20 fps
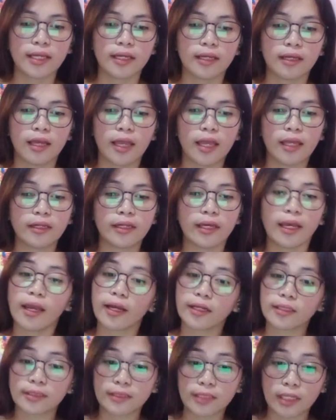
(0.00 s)
and
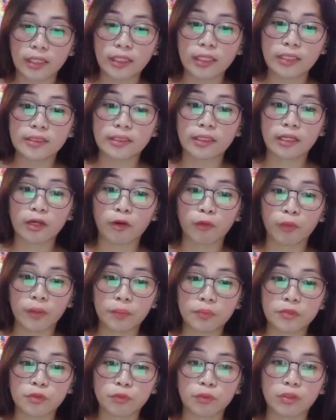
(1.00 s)
Excel is
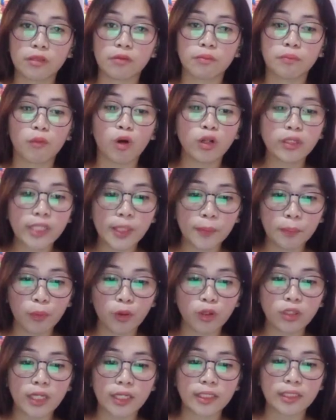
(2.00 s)
equipped with
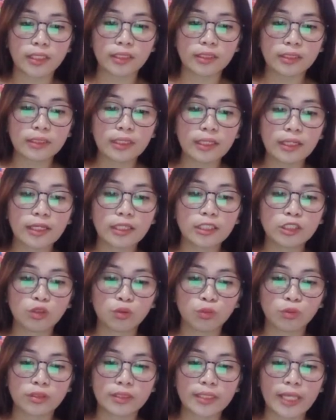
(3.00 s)
multiple analytical
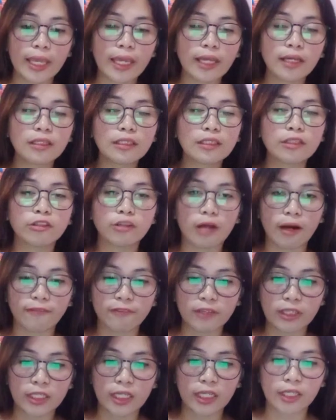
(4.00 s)
tools and
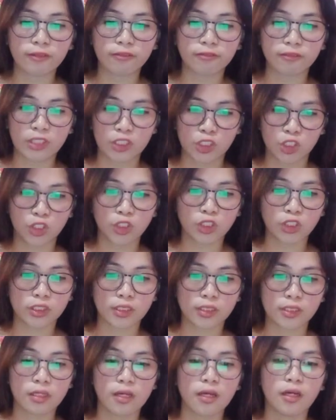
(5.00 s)
graphical
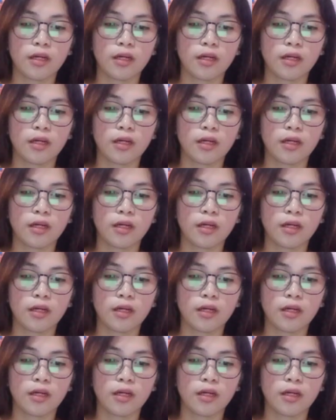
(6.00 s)
features.